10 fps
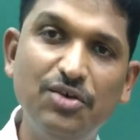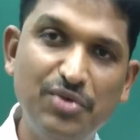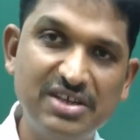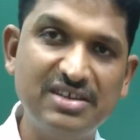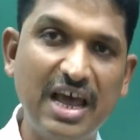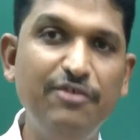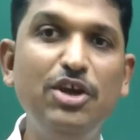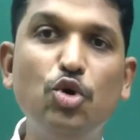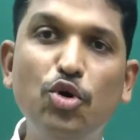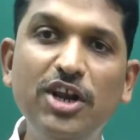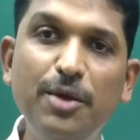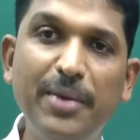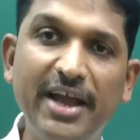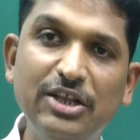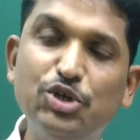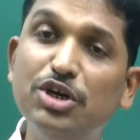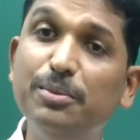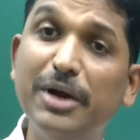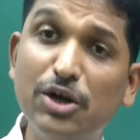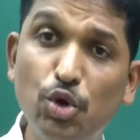which is having only magnitude
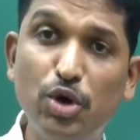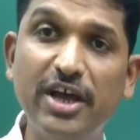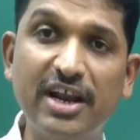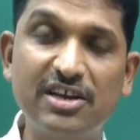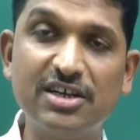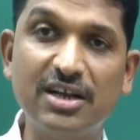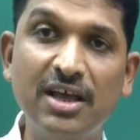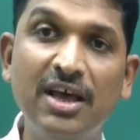but no direction.